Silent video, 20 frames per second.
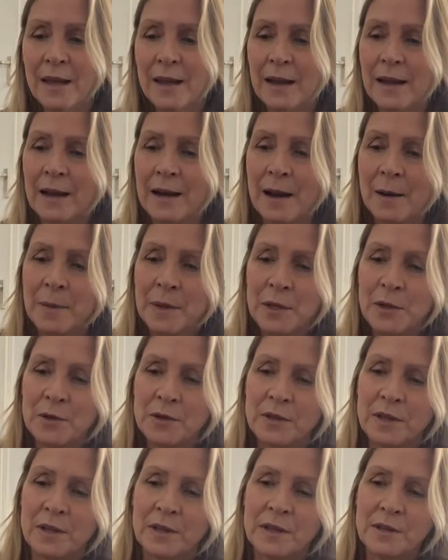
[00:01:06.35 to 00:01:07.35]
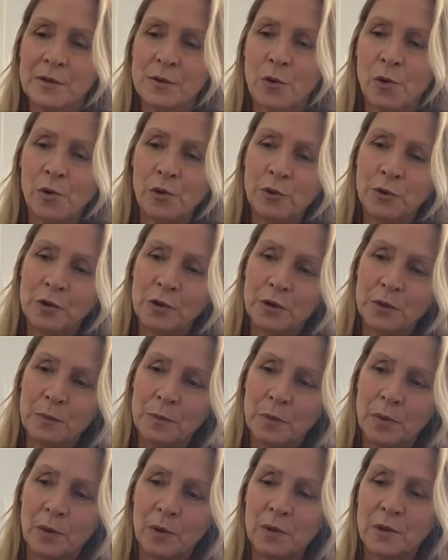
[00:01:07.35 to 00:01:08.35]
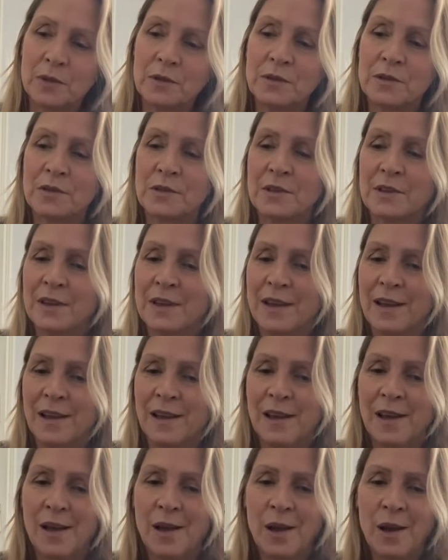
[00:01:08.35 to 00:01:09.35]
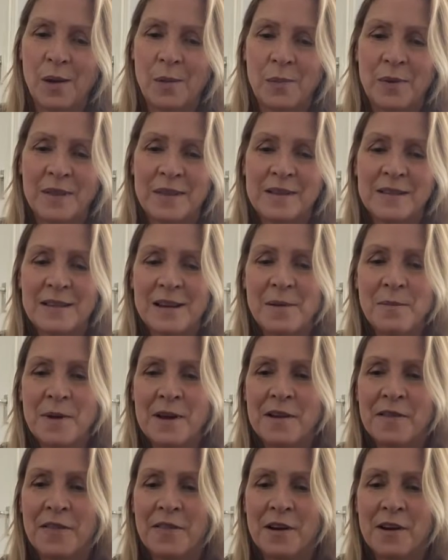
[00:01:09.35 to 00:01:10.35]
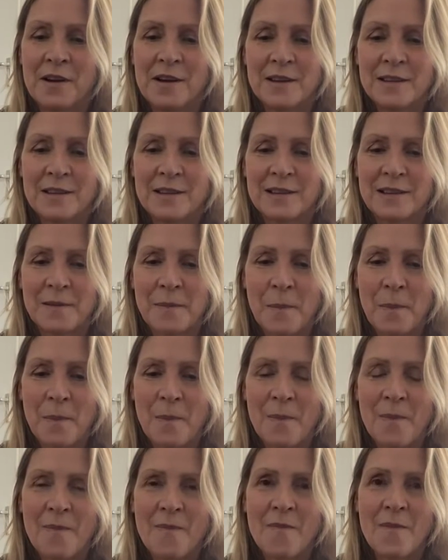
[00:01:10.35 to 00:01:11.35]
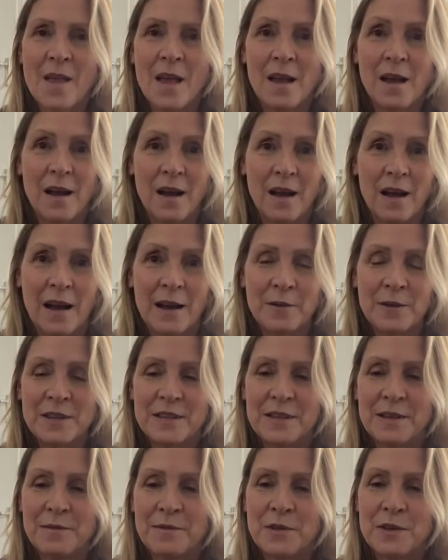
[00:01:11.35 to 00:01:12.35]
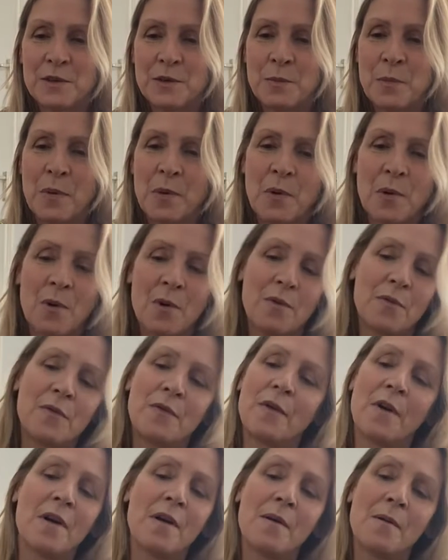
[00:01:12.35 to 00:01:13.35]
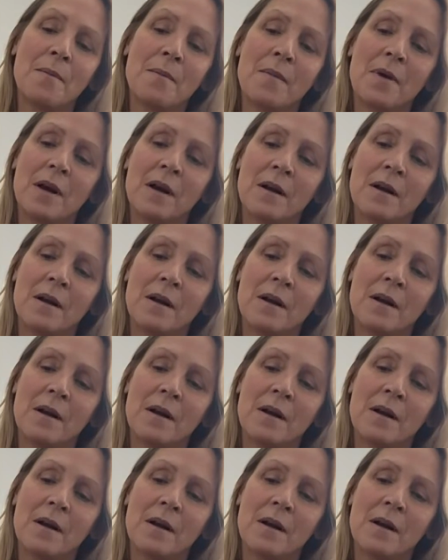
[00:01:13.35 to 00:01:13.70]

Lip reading: And I've been using these gold bowls, but this time I thought, I received this bowl from